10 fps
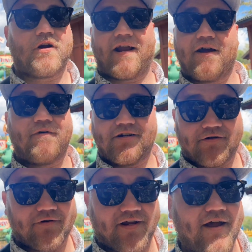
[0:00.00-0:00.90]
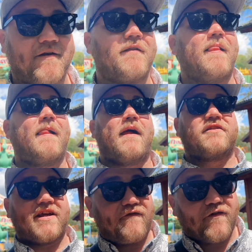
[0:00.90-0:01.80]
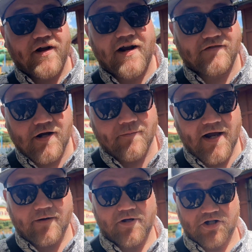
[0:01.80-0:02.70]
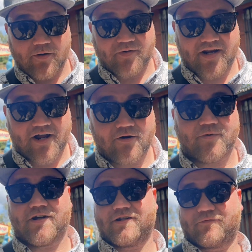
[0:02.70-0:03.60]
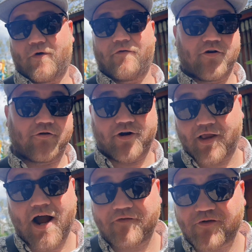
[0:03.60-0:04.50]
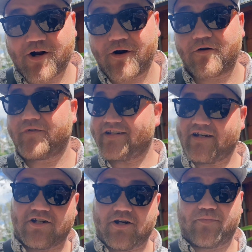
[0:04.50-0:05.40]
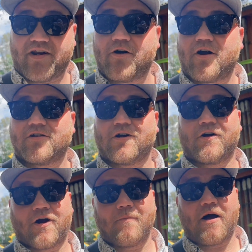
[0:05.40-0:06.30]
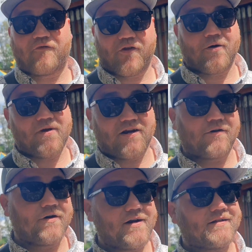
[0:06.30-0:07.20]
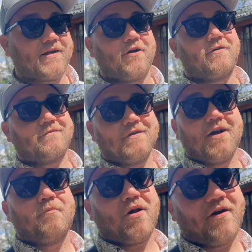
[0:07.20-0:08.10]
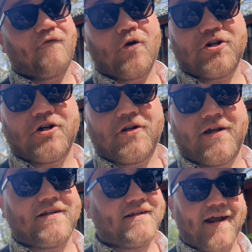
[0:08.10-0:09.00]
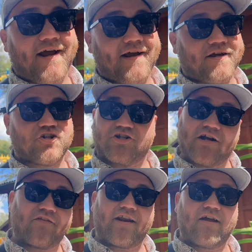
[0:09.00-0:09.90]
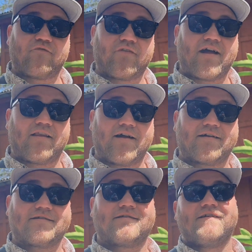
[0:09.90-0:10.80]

I can't wait to do it again definitely gonna have to come back and meet Chip and Dale because when we were in line for Donald, we see Chip and Dale starting to come out for their meet and greet. So, but unfortunately today is just not the day for that, Lex.